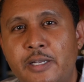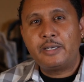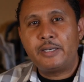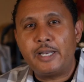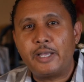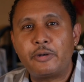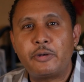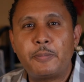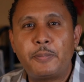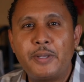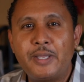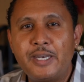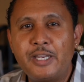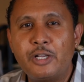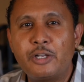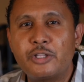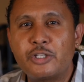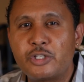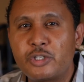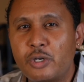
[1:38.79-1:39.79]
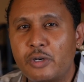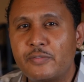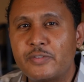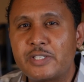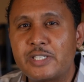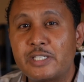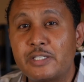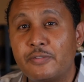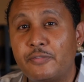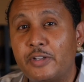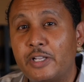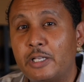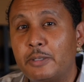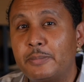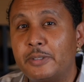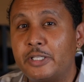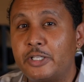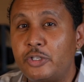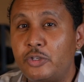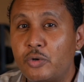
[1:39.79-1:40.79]
Now, depending on the services
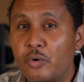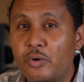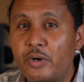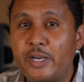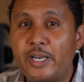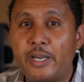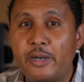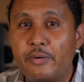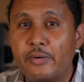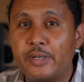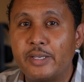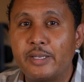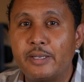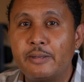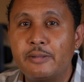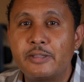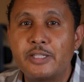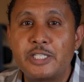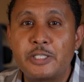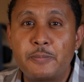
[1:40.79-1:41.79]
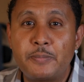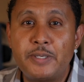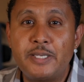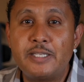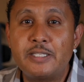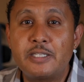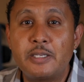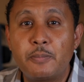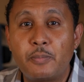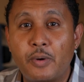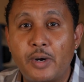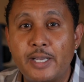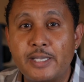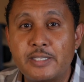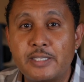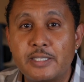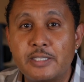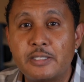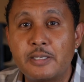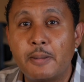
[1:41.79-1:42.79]
available in your area, the speeds and
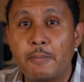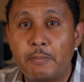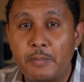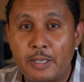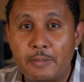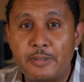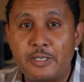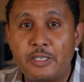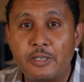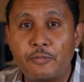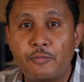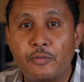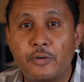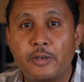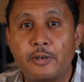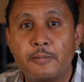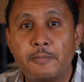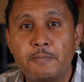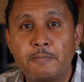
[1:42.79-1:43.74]
prices may be different.